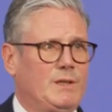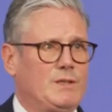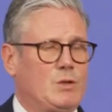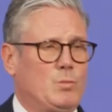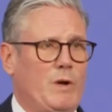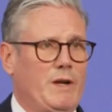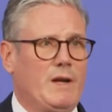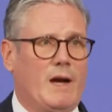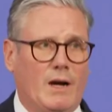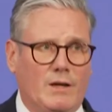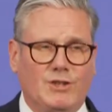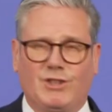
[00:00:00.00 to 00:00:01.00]
to win
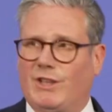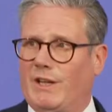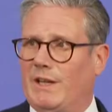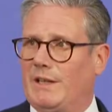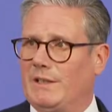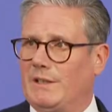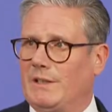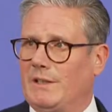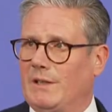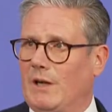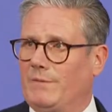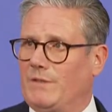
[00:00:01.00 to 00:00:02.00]
our share
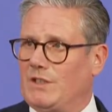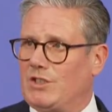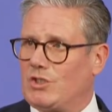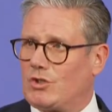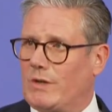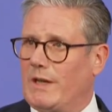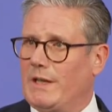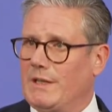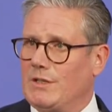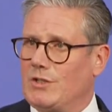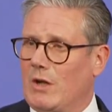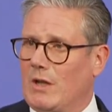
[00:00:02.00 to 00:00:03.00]
of this
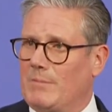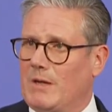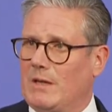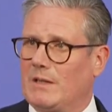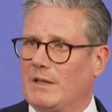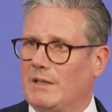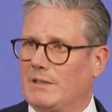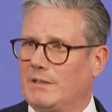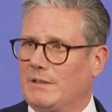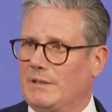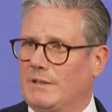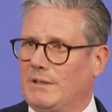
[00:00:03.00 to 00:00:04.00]
trillion-dollar market
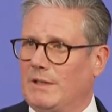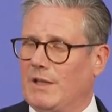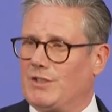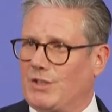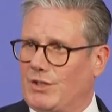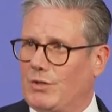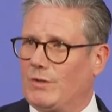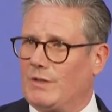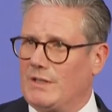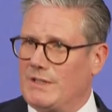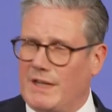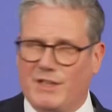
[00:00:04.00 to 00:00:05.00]
and secure
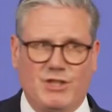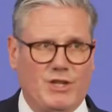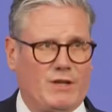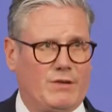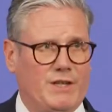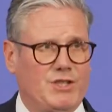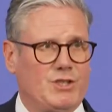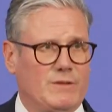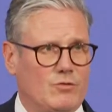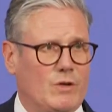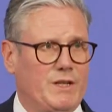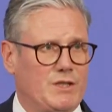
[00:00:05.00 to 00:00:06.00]
the next generation
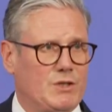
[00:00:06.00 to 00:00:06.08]
of great